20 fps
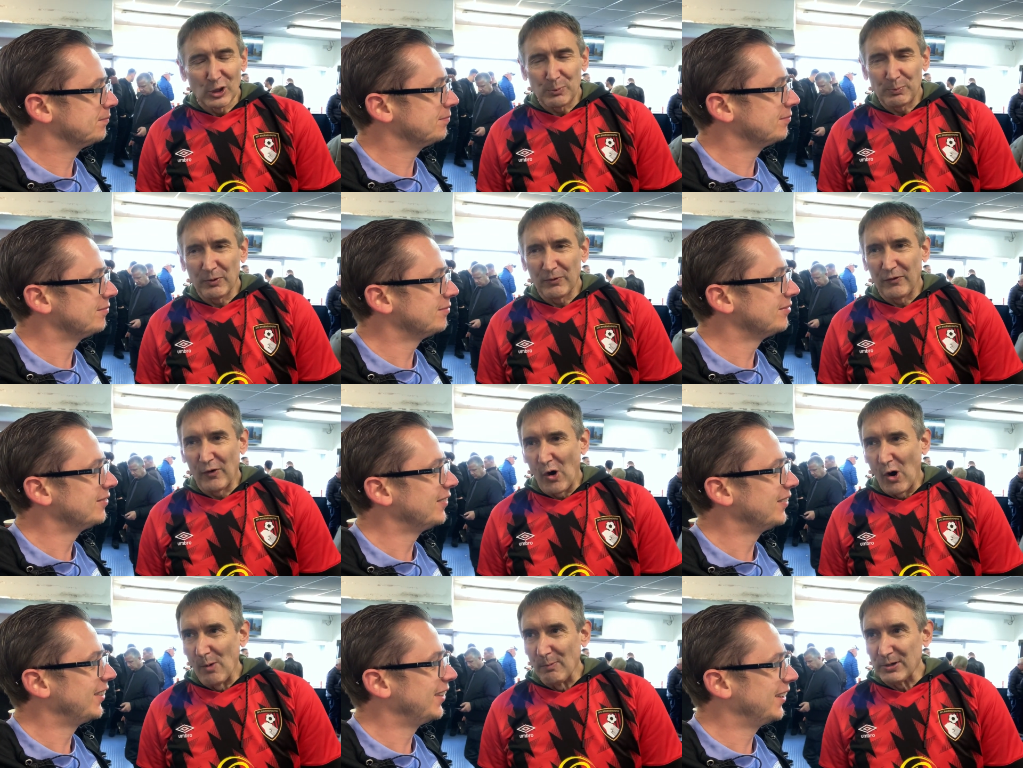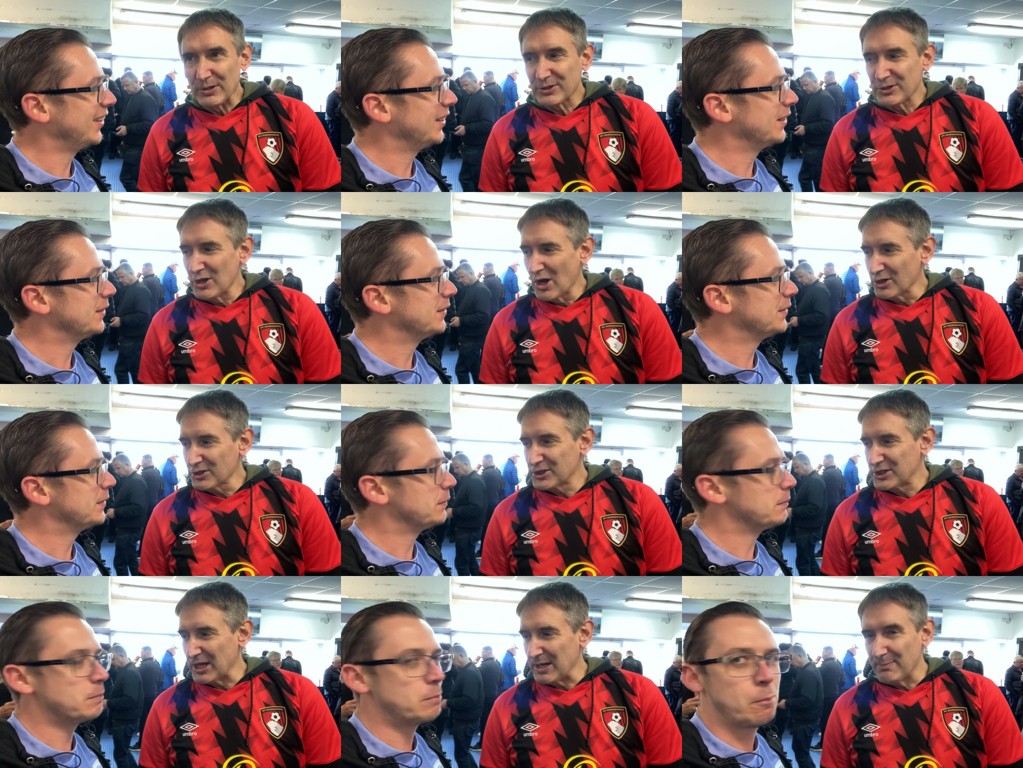Speaker 1: Good performance,
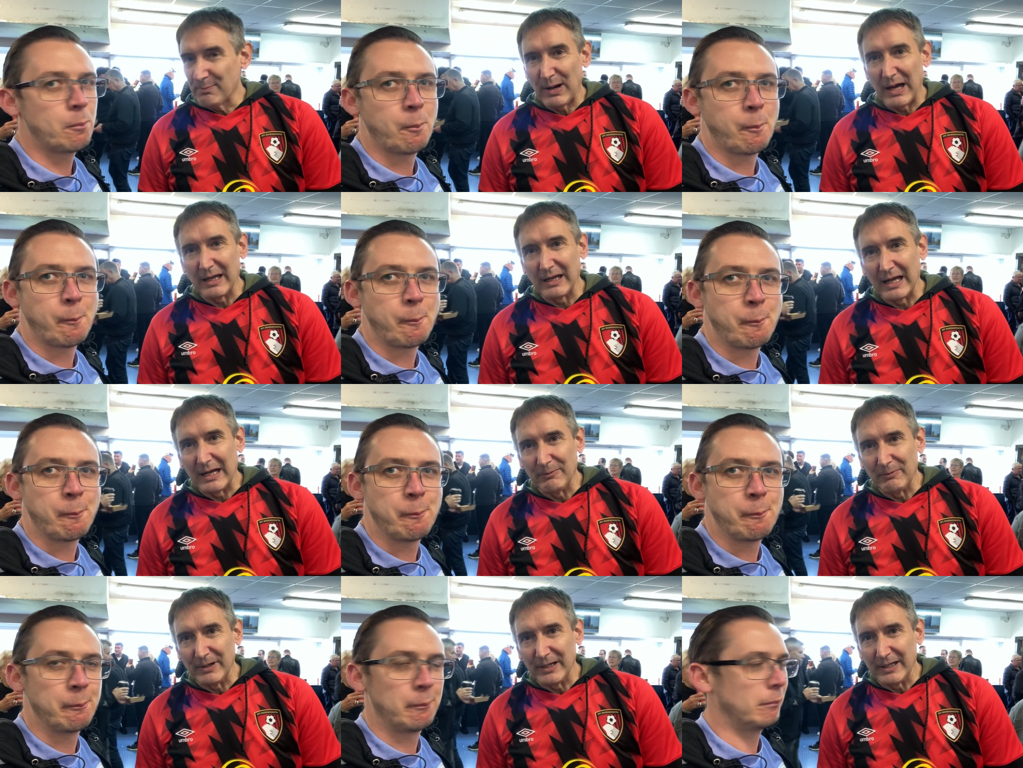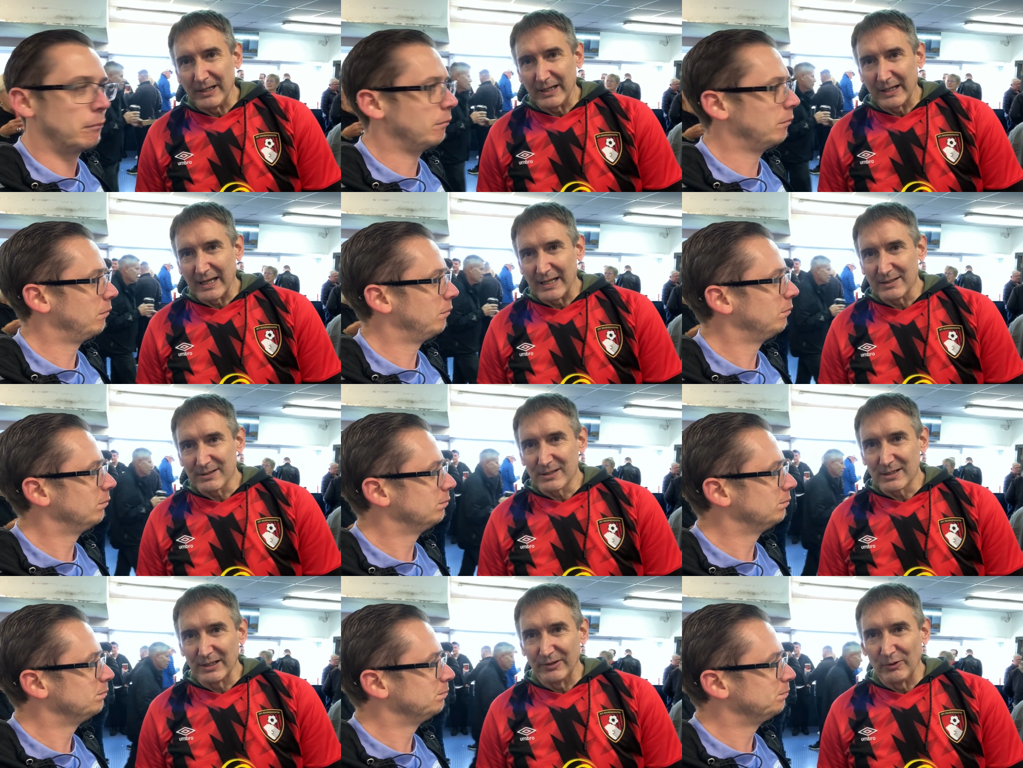not sitting back like we did
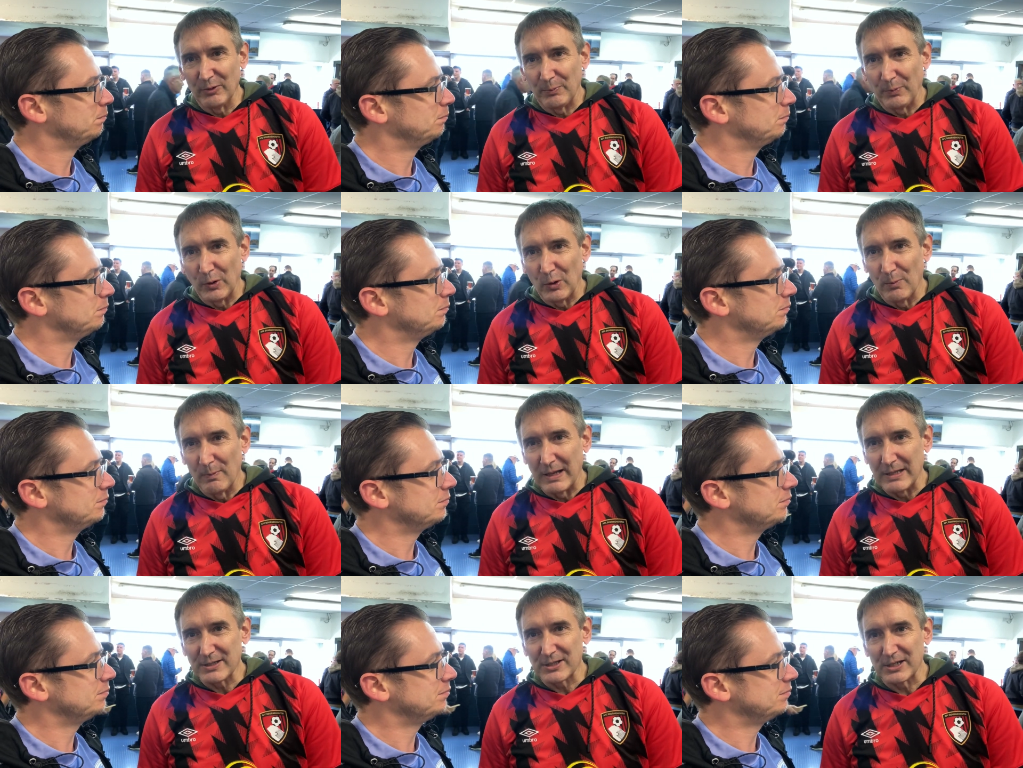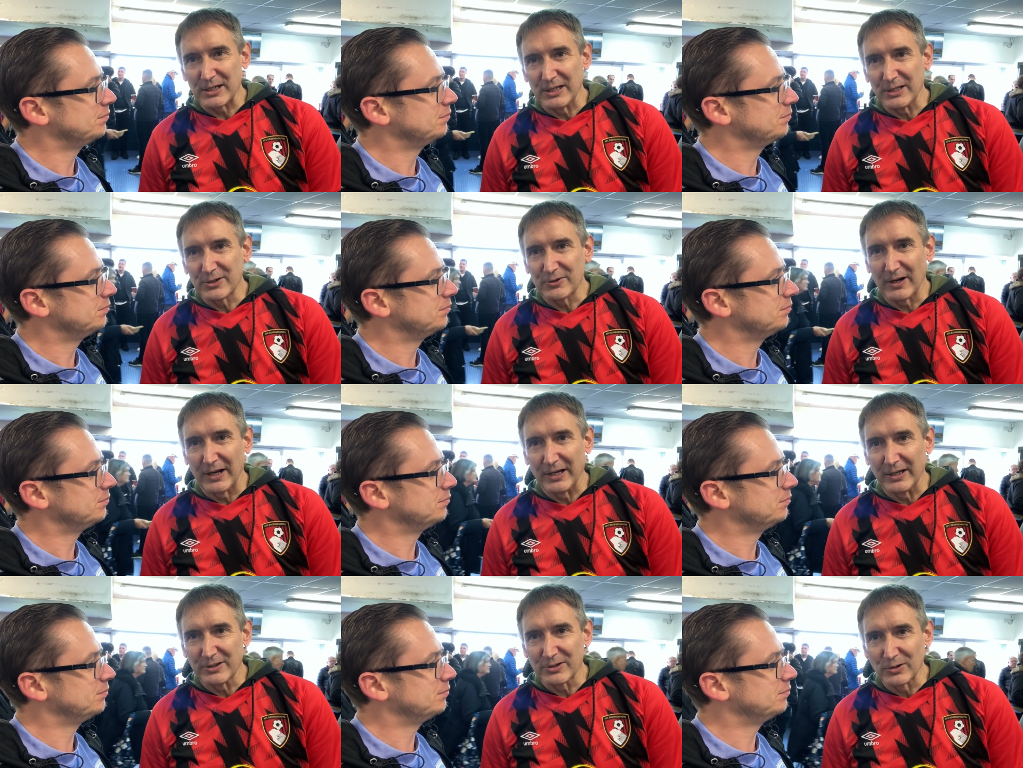against Liverpool, man, sort of
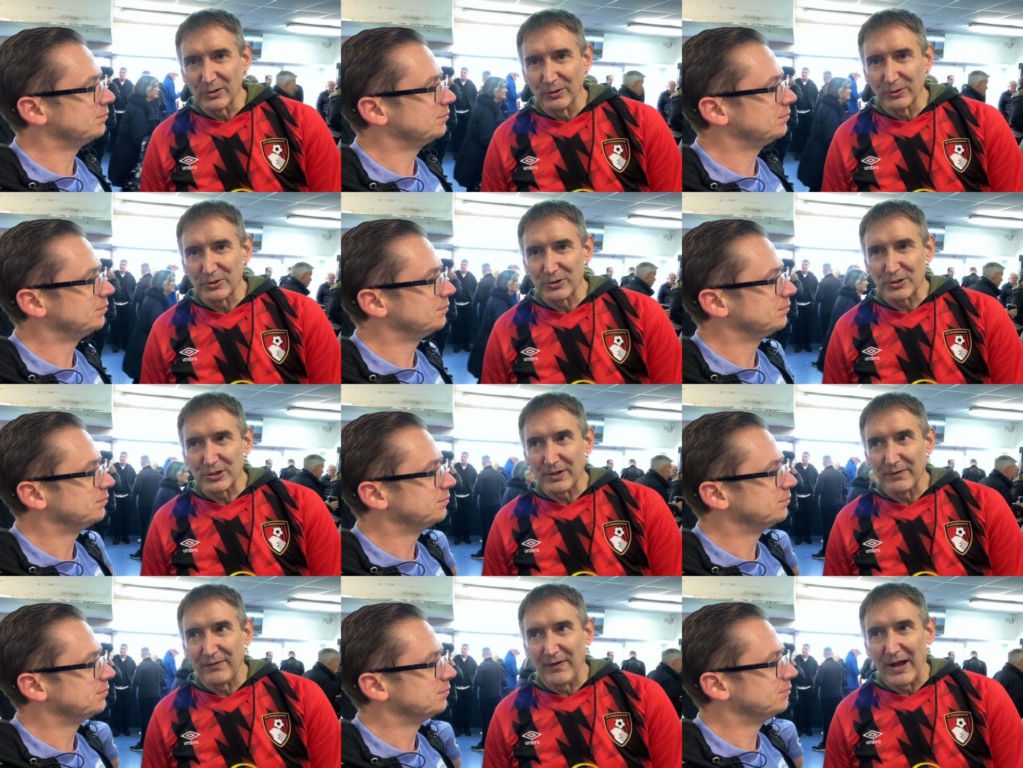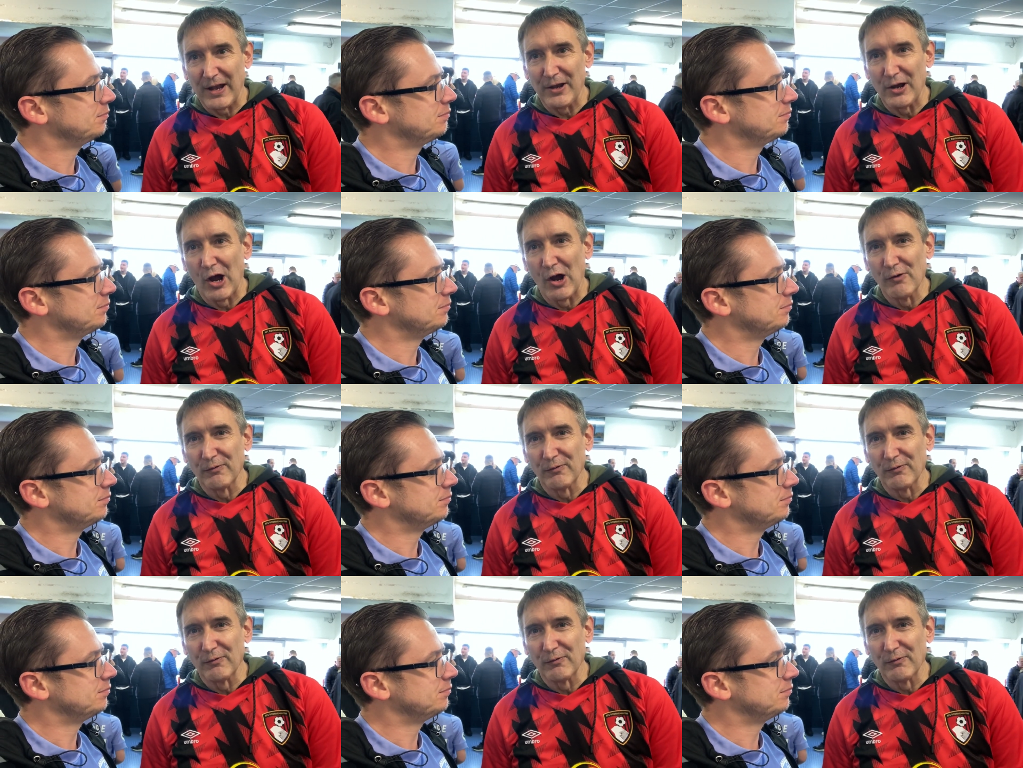trying to sort of just defend.